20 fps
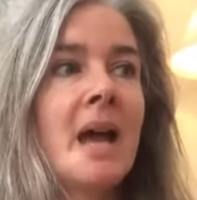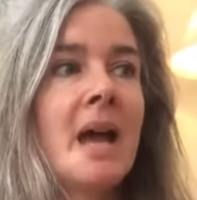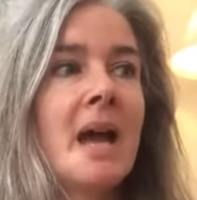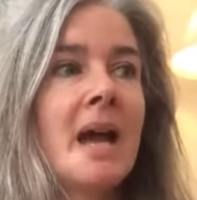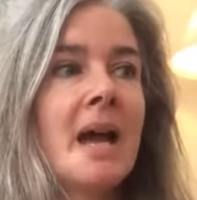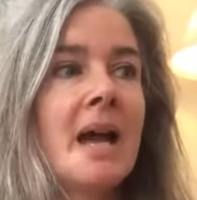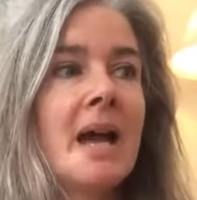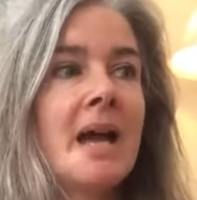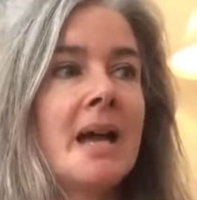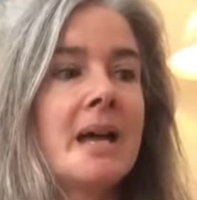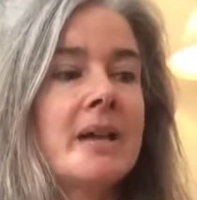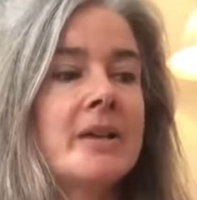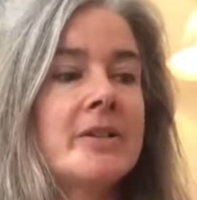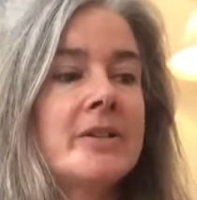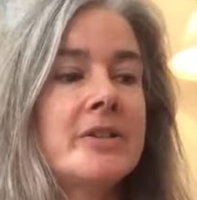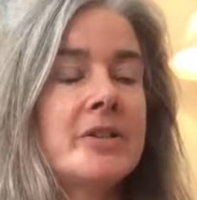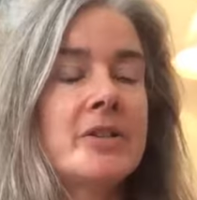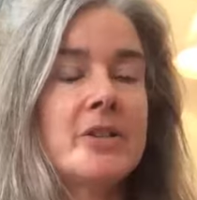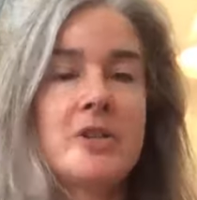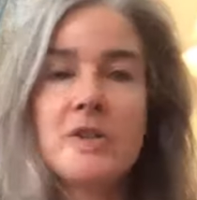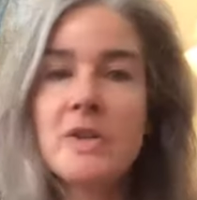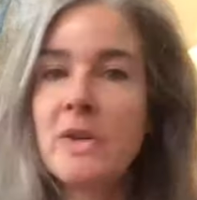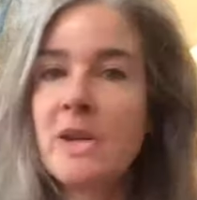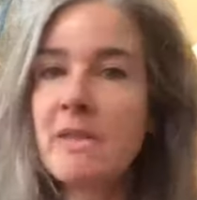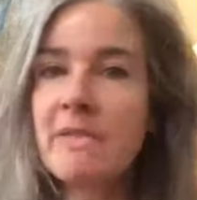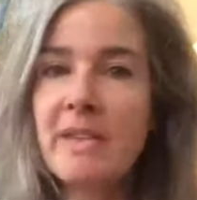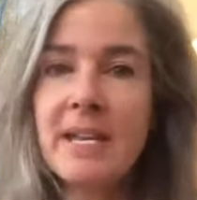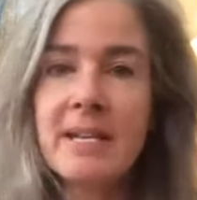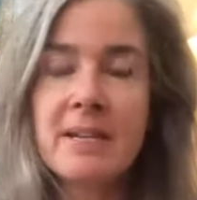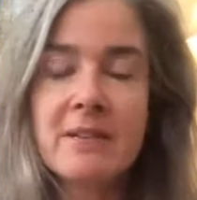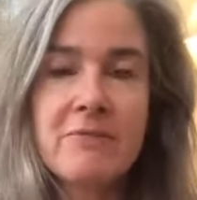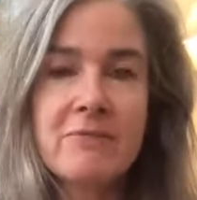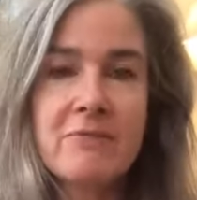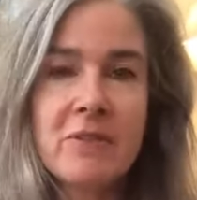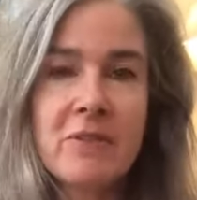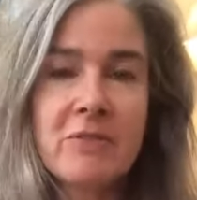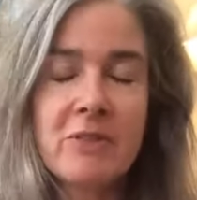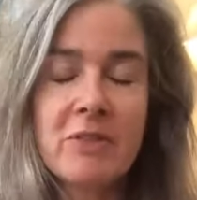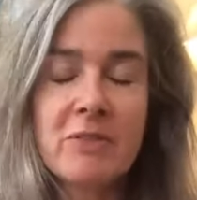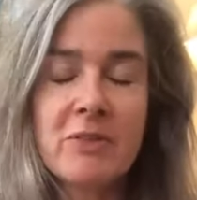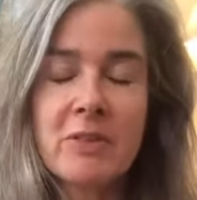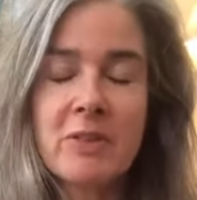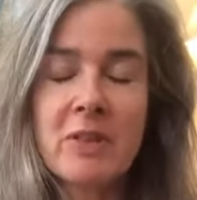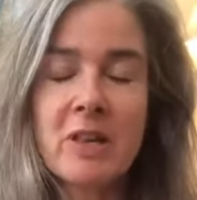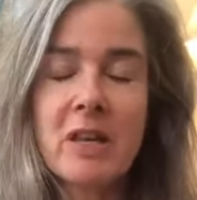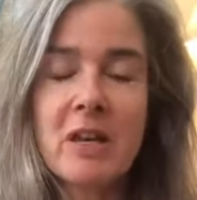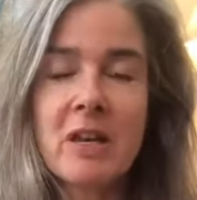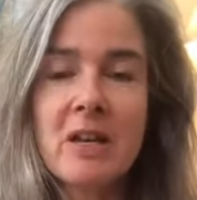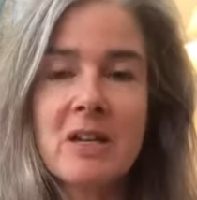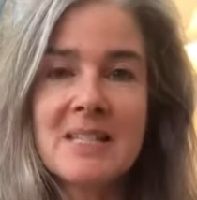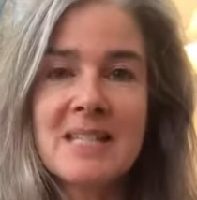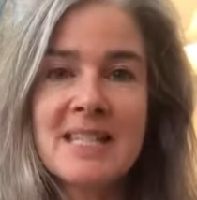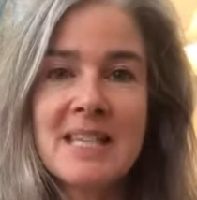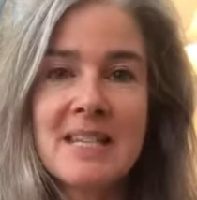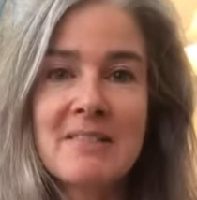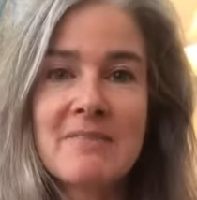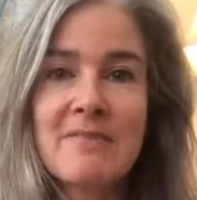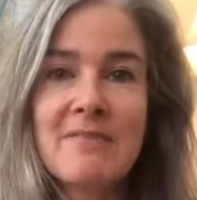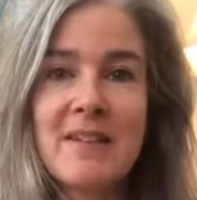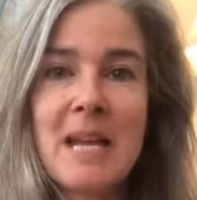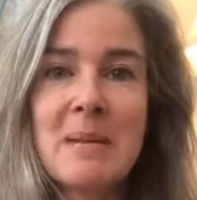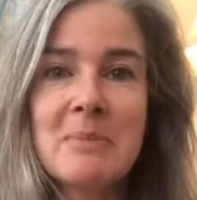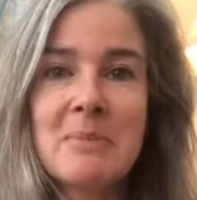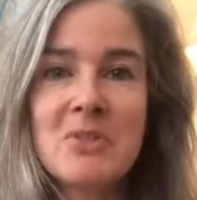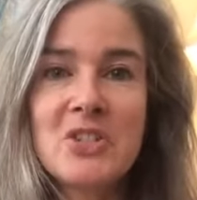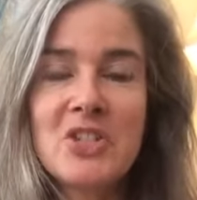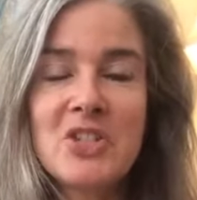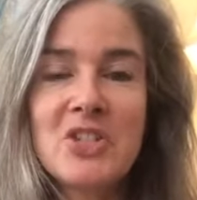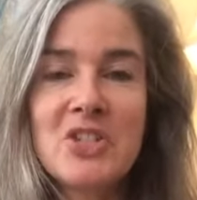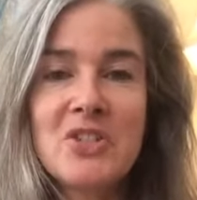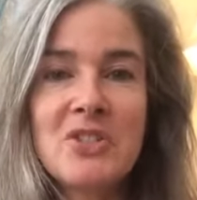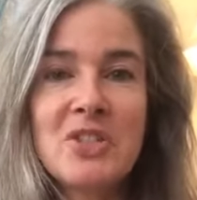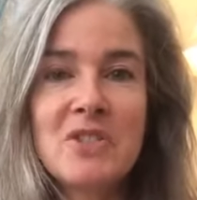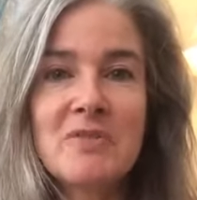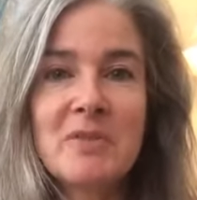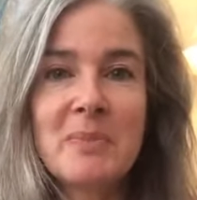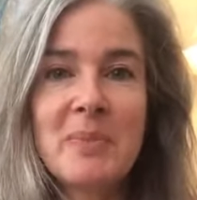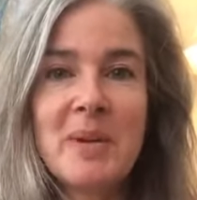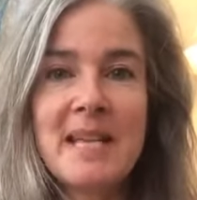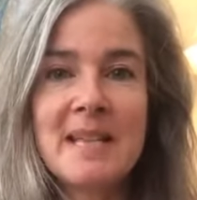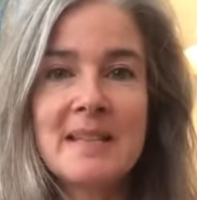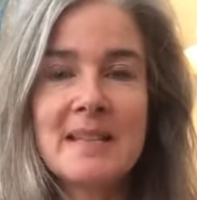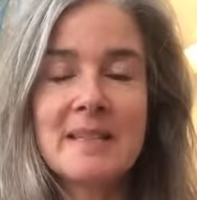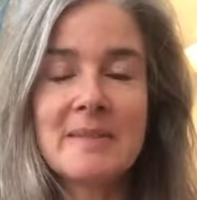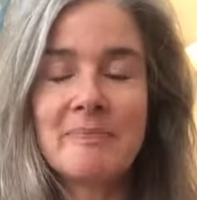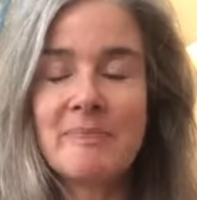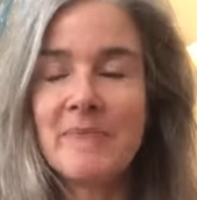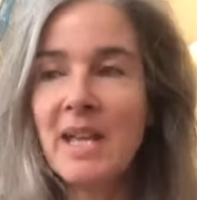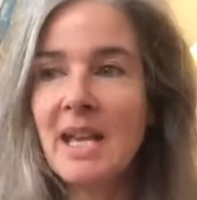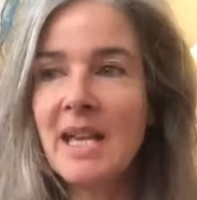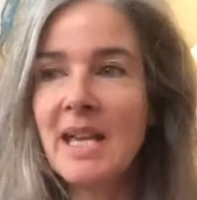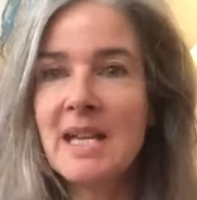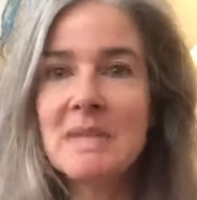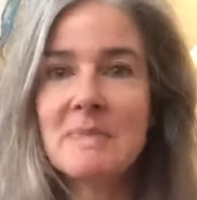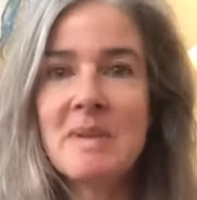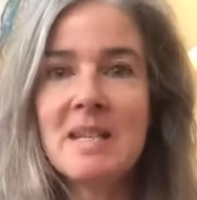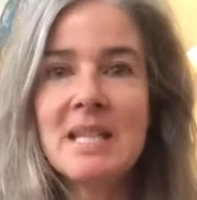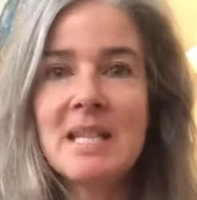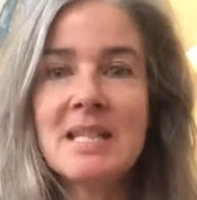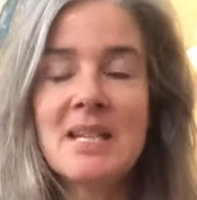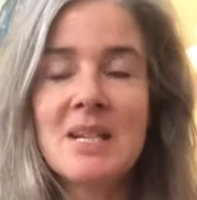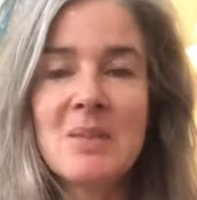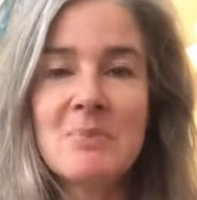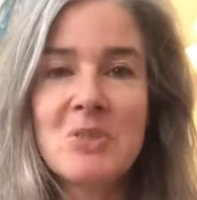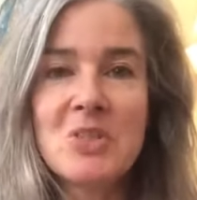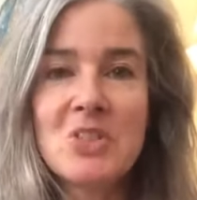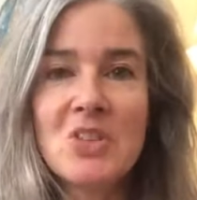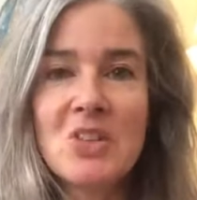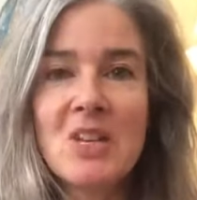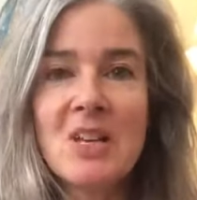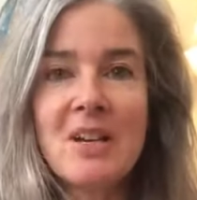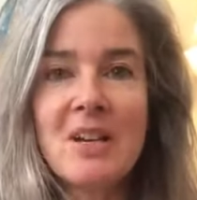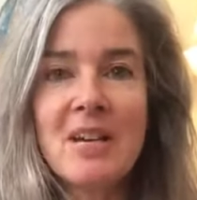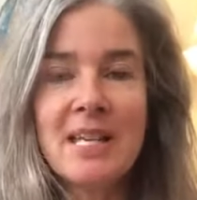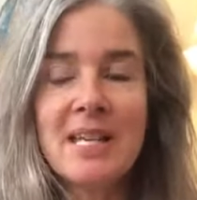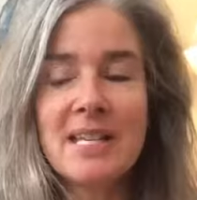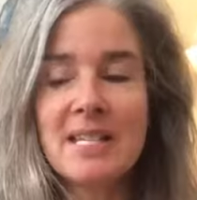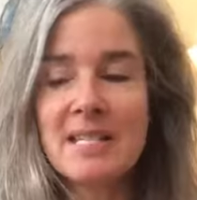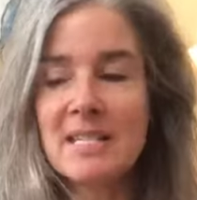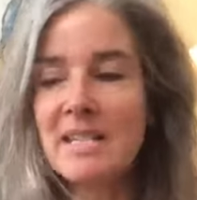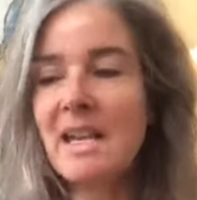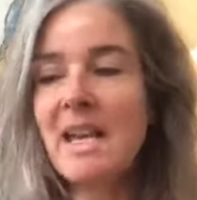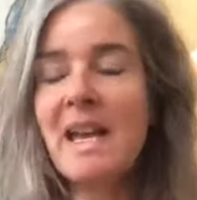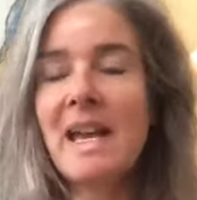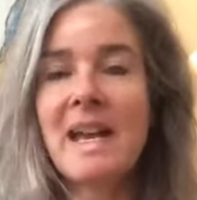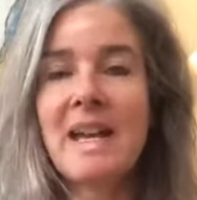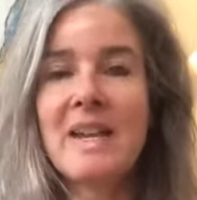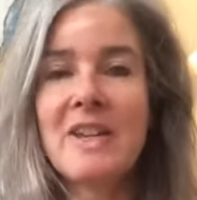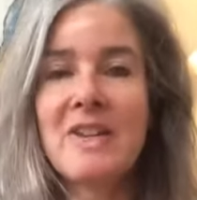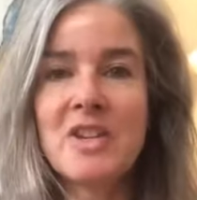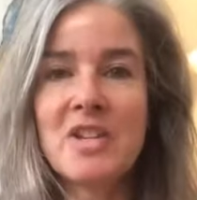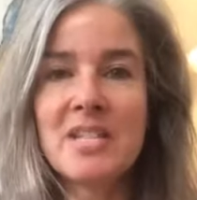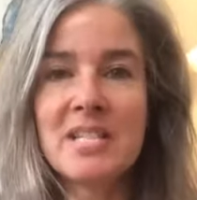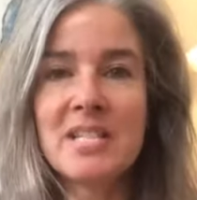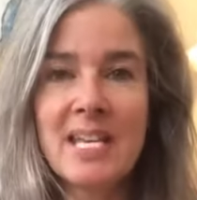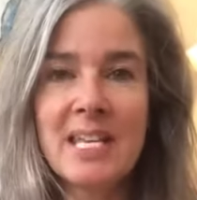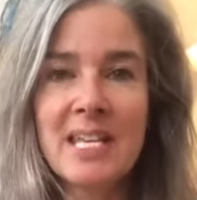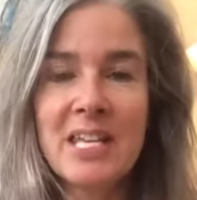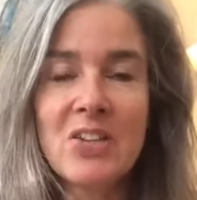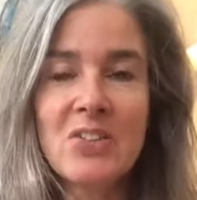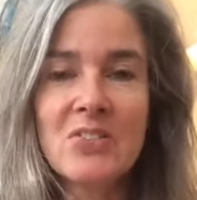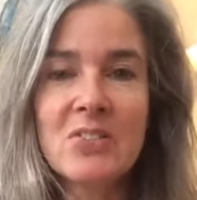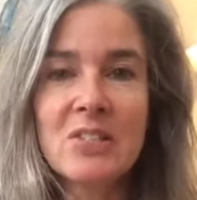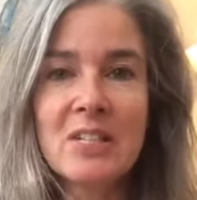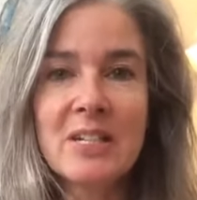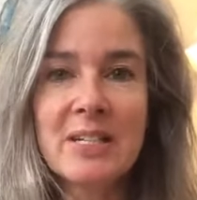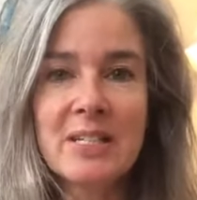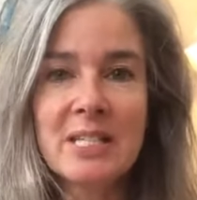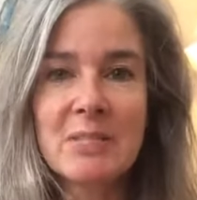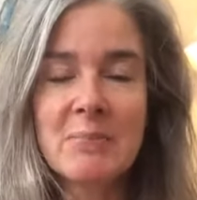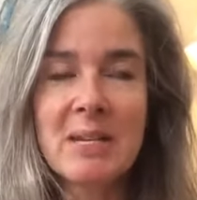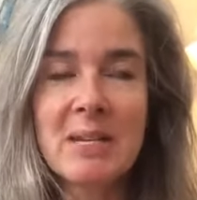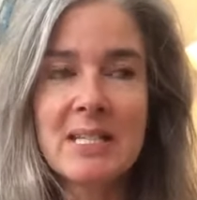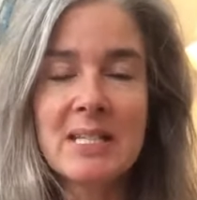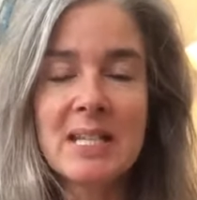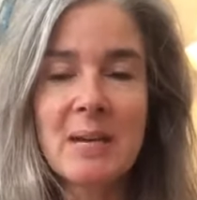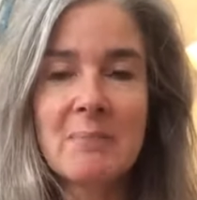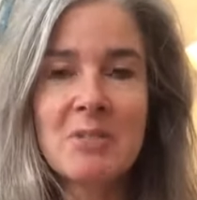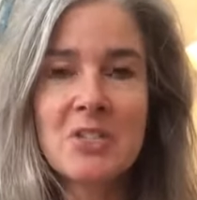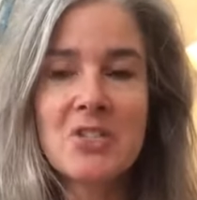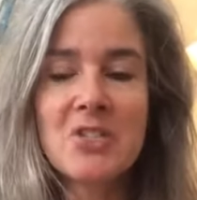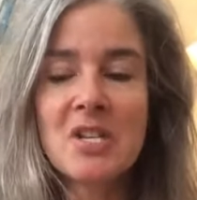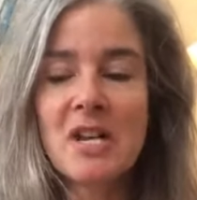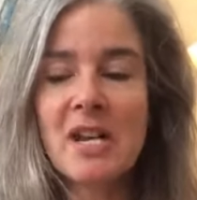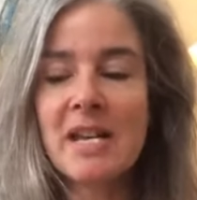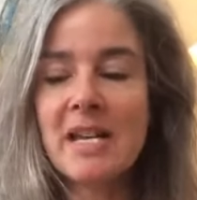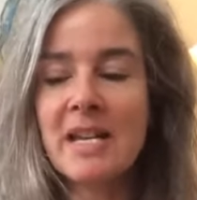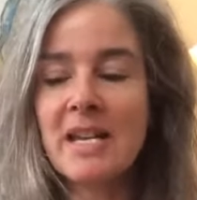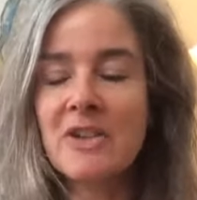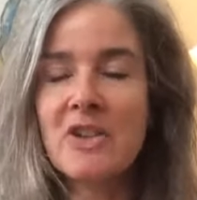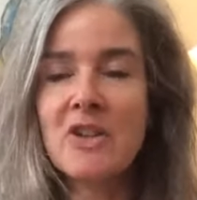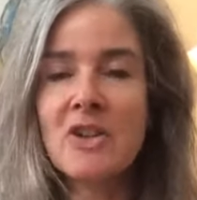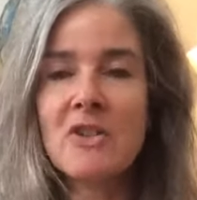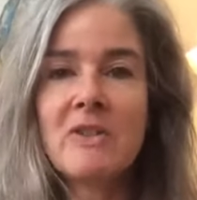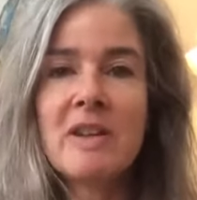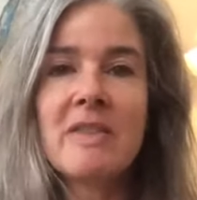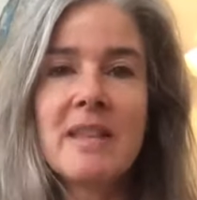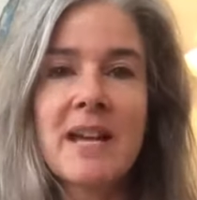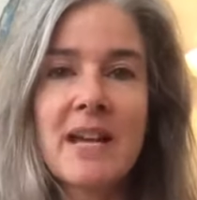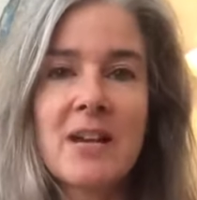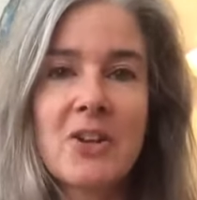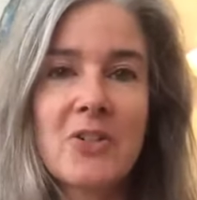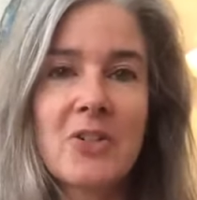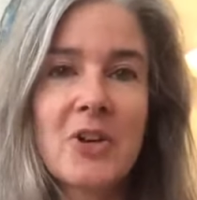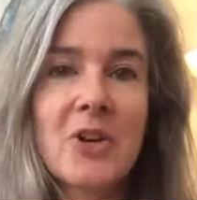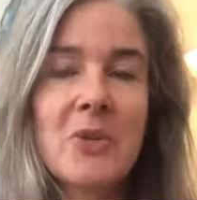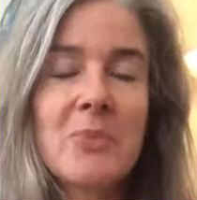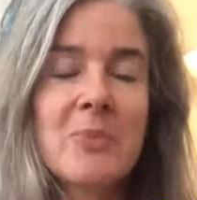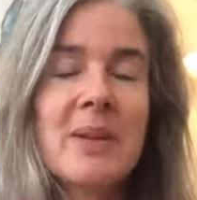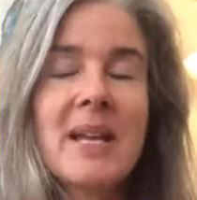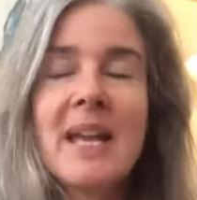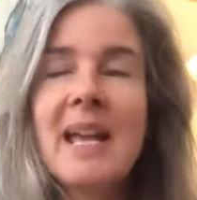And the class is then available to you to repeat as many times as you like. It's there. You can take it online as many times as you like. And you're in that group.